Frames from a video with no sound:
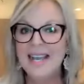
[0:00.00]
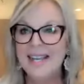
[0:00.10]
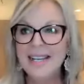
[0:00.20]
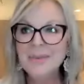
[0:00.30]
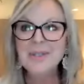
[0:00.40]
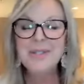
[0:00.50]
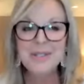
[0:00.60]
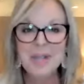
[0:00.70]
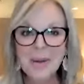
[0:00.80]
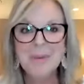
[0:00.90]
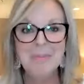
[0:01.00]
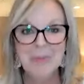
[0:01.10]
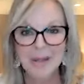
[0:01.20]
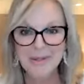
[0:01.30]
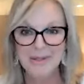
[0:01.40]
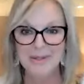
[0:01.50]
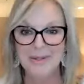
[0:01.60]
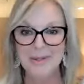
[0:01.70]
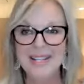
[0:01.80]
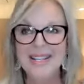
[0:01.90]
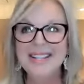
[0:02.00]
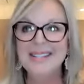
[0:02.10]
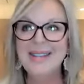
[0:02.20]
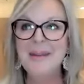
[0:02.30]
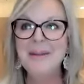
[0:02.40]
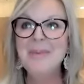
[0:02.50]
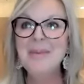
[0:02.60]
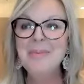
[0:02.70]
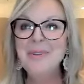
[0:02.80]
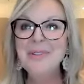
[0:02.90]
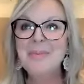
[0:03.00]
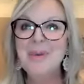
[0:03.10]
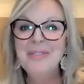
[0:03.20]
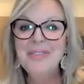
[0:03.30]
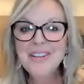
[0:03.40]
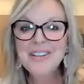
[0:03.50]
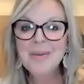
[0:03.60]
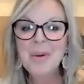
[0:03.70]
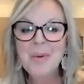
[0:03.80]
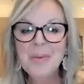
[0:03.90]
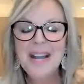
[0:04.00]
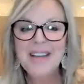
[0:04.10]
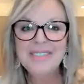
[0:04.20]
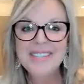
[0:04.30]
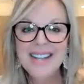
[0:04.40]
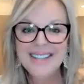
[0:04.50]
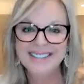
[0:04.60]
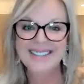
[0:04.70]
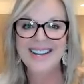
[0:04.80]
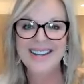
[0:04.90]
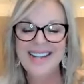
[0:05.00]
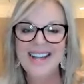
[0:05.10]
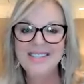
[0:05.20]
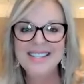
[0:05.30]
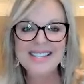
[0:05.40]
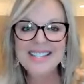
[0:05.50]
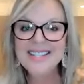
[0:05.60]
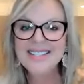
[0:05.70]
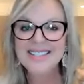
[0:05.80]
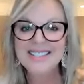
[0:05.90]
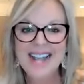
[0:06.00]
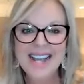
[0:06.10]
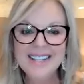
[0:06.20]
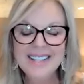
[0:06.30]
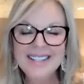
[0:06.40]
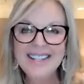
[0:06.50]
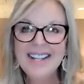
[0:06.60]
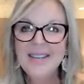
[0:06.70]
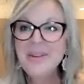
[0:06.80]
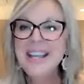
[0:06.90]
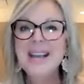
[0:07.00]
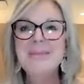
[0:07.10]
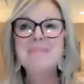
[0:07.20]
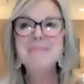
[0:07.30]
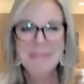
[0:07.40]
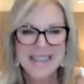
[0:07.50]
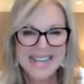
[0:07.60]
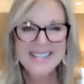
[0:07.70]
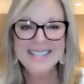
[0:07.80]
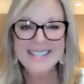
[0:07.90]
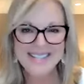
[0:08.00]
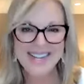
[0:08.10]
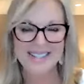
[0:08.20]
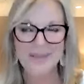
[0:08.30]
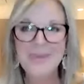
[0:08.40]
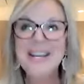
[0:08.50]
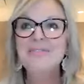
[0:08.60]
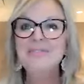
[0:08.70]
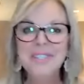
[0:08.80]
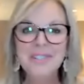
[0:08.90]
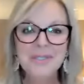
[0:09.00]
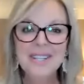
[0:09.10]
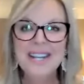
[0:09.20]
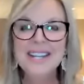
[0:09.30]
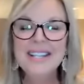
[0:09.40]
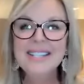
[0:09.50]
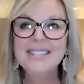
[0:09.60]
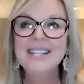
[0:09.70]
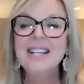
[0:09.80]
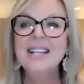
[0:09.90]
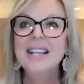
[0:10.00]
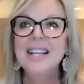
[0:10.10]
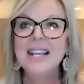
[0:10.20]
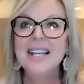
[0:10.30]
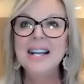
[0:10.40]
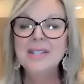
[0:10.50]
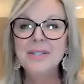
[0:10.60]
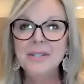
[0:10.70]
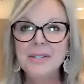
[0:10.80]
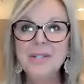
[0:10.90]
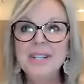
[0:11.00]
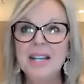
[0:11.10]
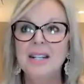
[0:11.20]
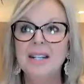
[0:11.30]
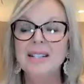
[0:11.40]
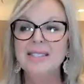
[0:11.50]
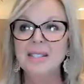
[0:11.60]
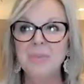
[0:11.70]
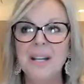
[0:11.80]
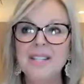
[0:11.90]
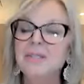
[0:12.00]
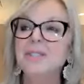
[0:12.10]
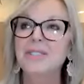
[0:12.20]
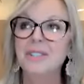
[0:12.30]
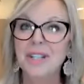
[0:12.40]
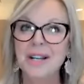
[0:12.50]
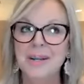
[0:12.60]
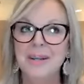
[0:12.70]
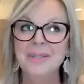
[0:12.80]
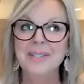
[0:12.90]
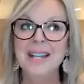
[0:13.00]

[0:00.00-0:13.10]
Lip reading: And it was so emotional because I remember there's a pavilion where we would have talent night, have skits and talent. We had amazing talent. We'd have field days. And I stood there because this place looks closed.